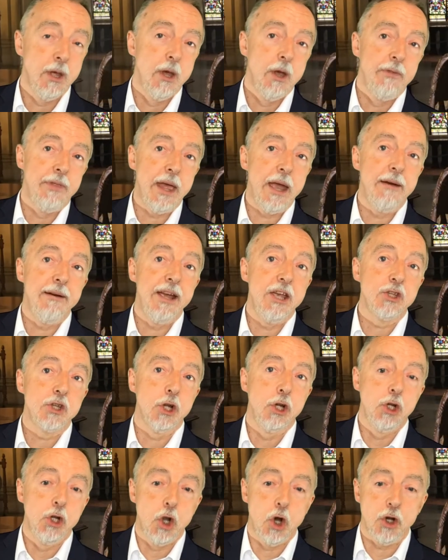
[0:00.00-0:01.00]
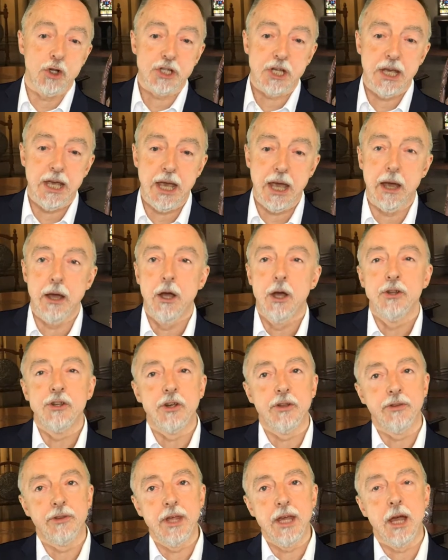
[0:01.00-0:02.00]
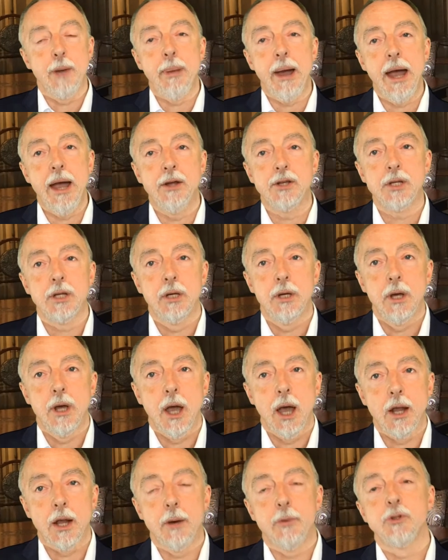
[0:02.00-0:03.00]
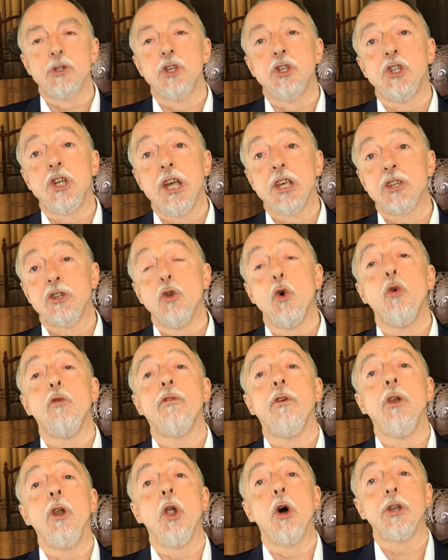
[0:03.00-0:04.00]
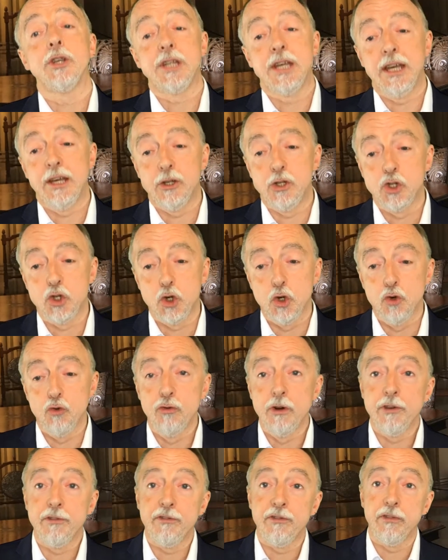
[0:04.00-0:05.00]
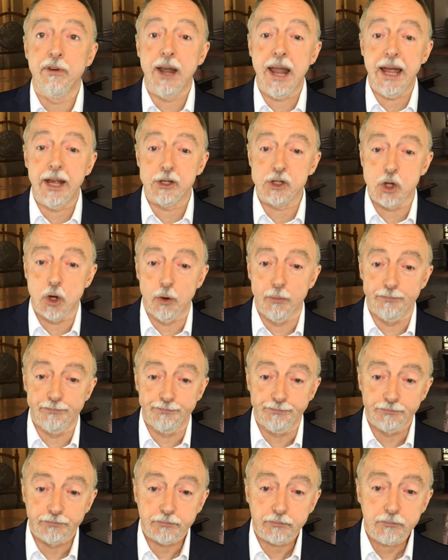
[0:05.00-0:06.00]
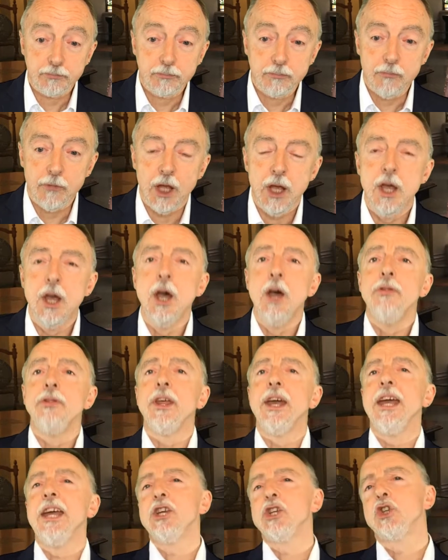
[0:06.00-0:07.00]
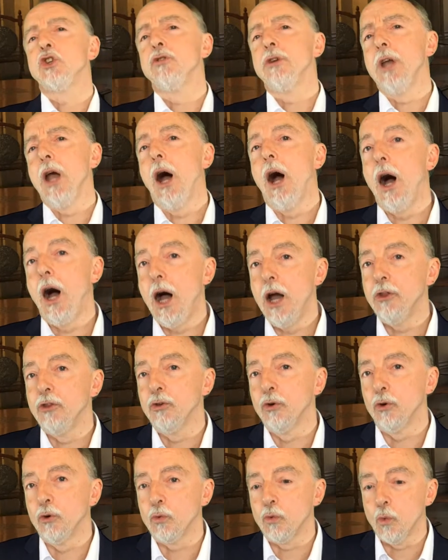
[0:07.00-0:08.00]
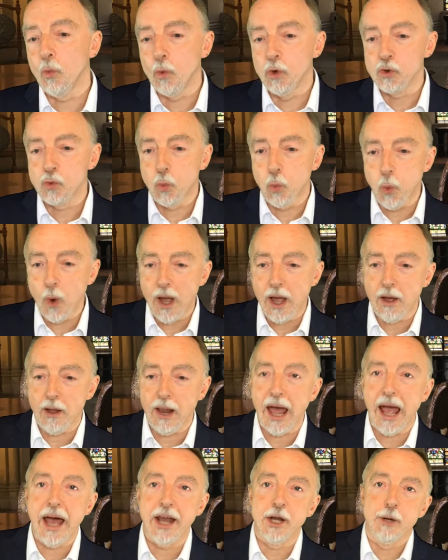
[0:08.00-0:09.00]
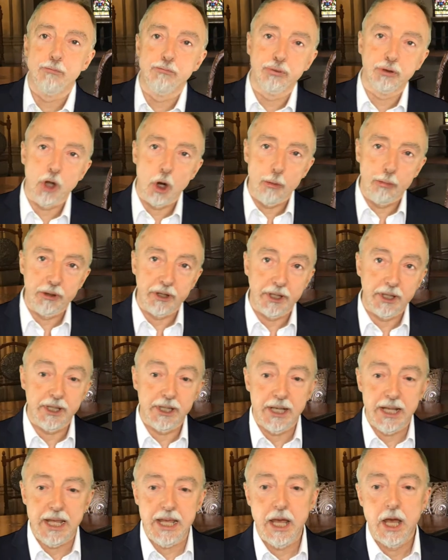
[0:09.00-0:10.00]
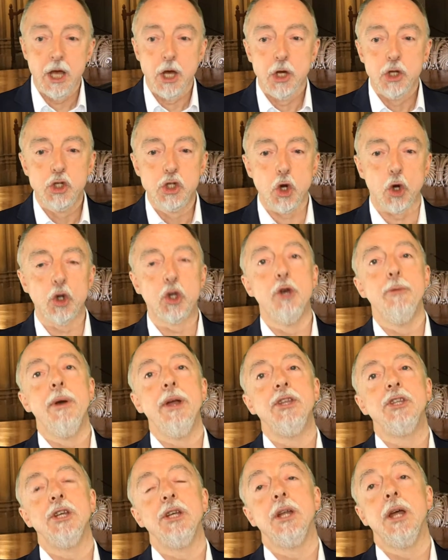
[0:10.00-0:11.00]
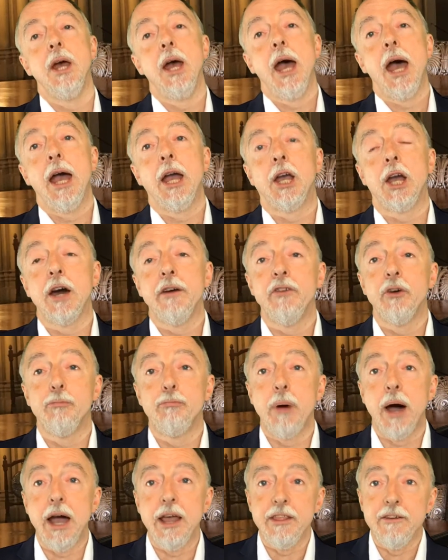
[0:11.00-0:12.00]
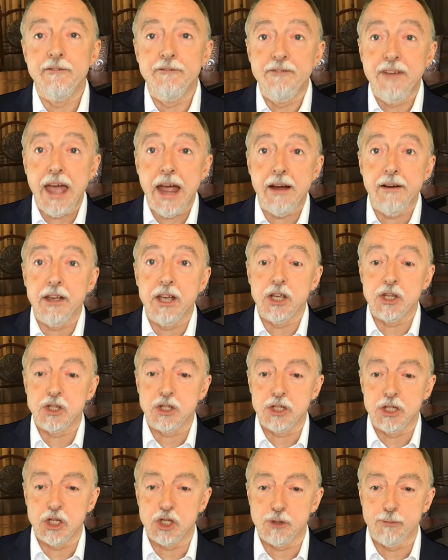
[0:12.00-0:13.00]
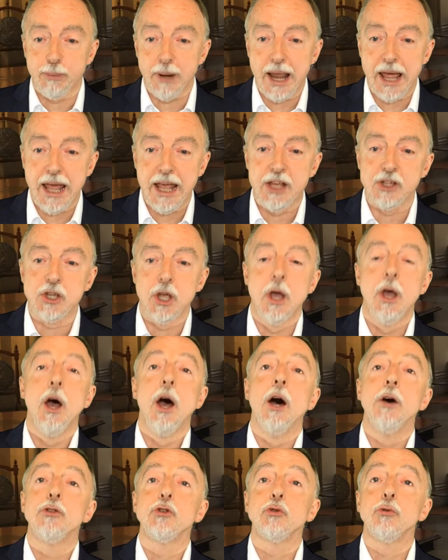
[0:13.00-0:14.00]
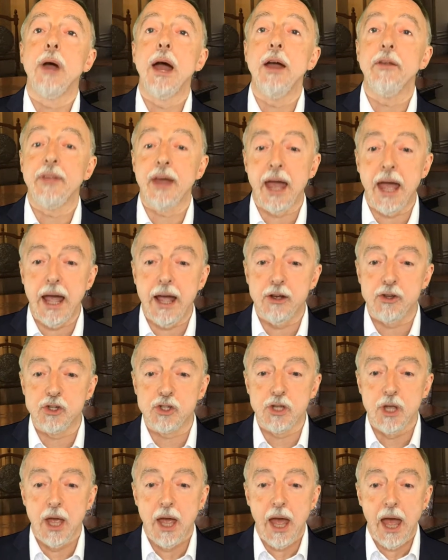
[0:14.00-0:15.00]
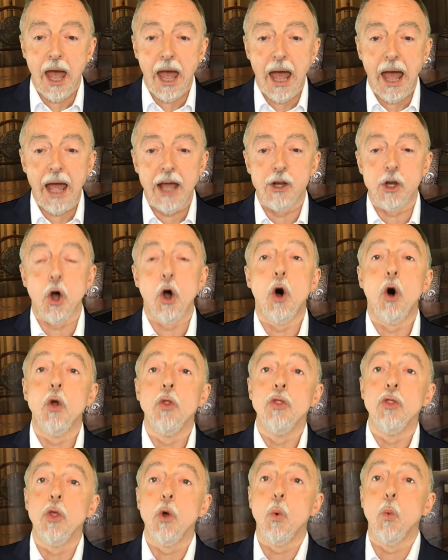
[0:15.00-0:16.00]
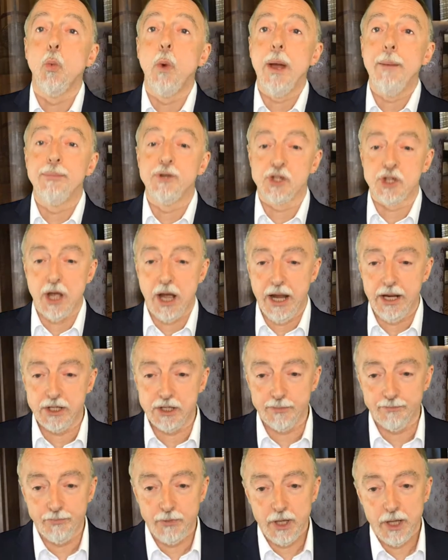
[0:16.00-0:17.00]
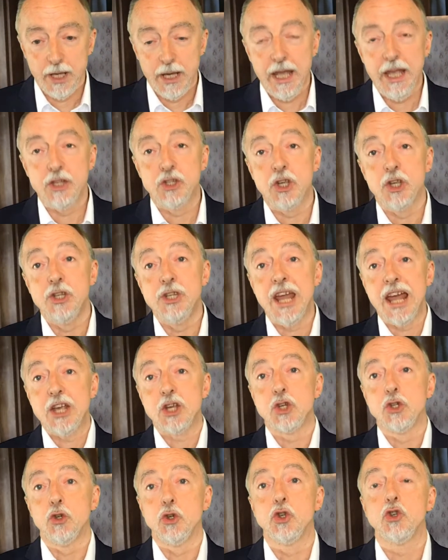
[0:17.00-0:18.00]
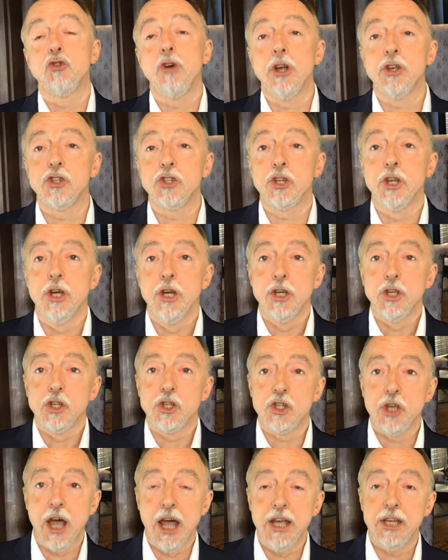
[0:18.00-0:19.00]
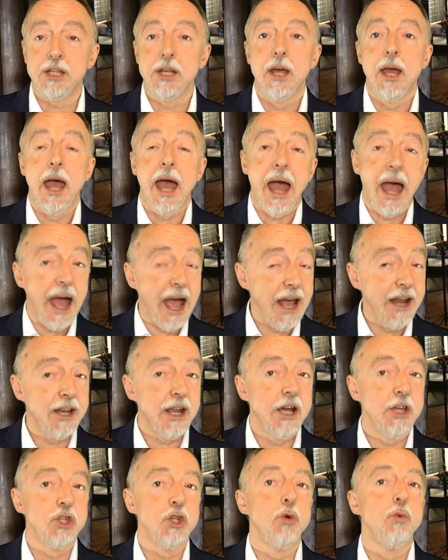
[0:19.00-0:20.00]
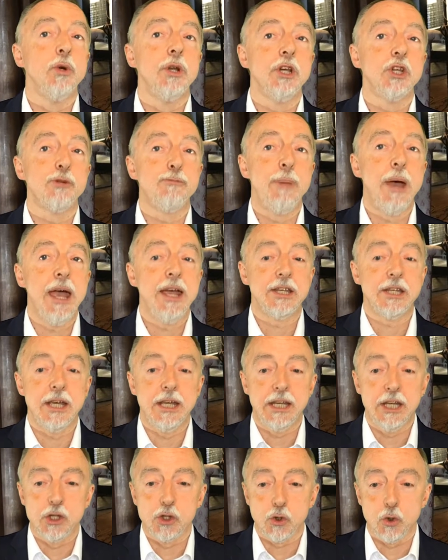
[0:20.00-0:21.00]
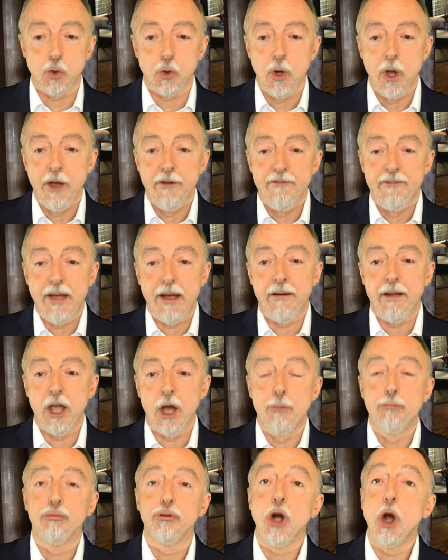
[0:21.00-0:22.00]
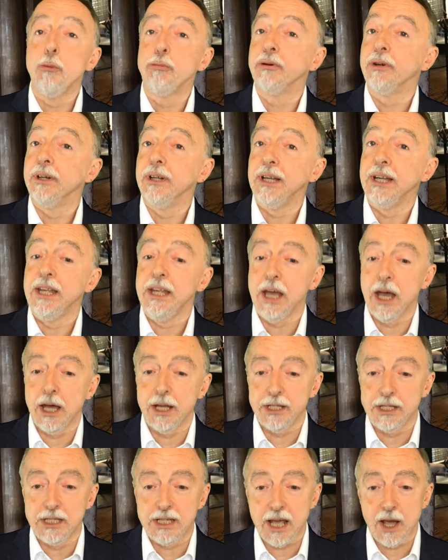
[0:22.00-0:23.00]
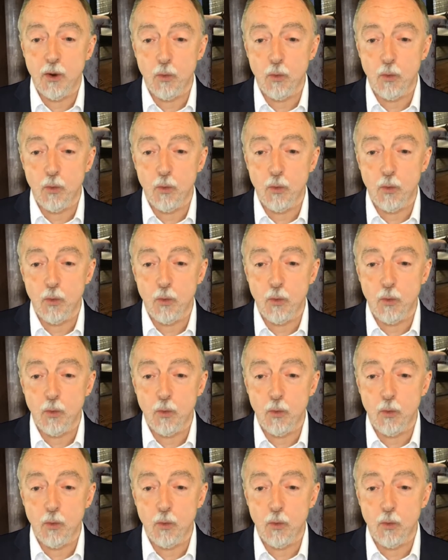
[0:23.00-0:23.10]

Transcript: there is a lot here to think about, and I would suggest an awful lot here to reflect on. The history, I thought, was well and appropriately documented and covered by the various displays throughout the house and on the website. It's a National Trust site, and as you would expect, it is all very appropriately dealt